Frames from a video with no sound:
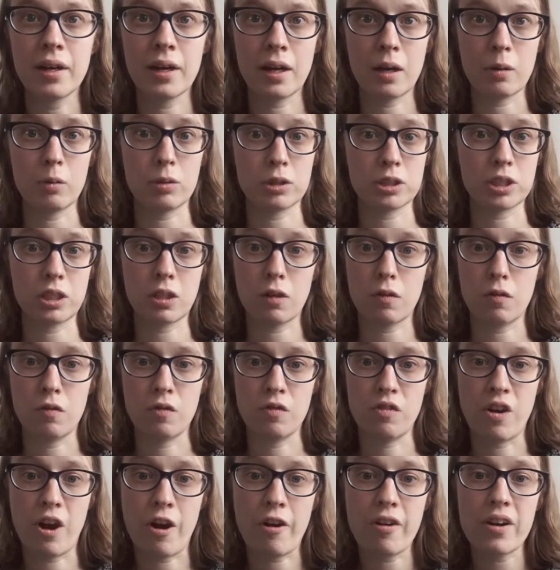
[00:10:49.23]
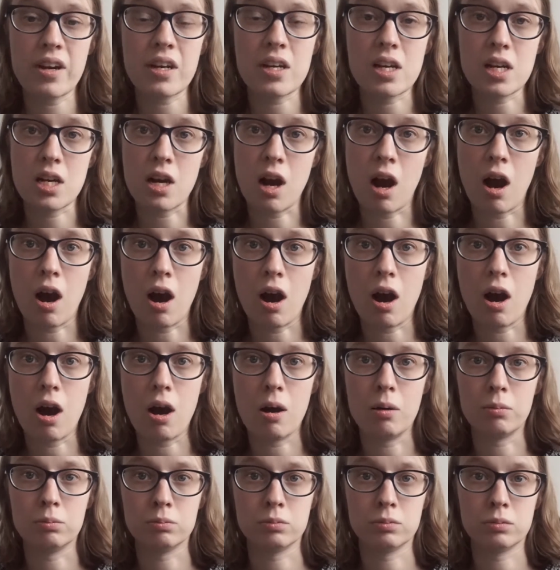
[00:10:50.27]
I was in a very
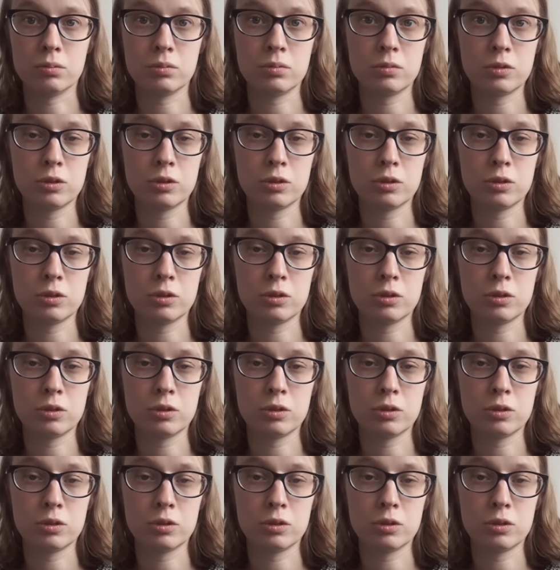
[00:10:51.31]
calm,